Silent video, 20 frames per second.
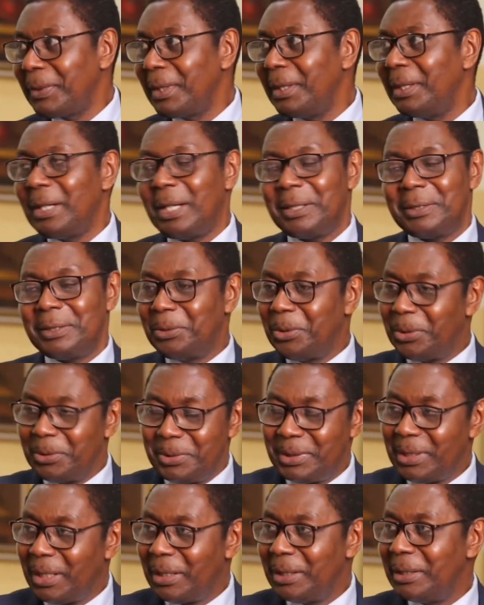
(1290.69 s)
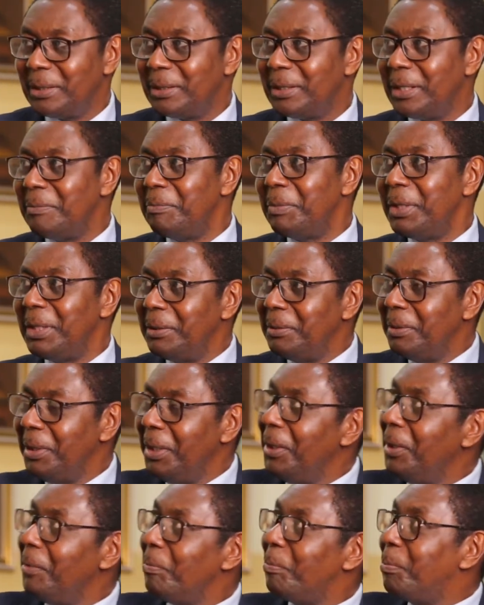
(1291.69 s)
It has its own challenge. And being
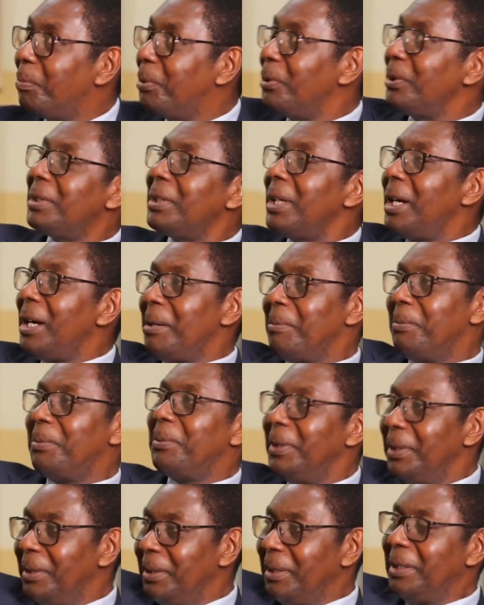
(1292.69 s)
pushed up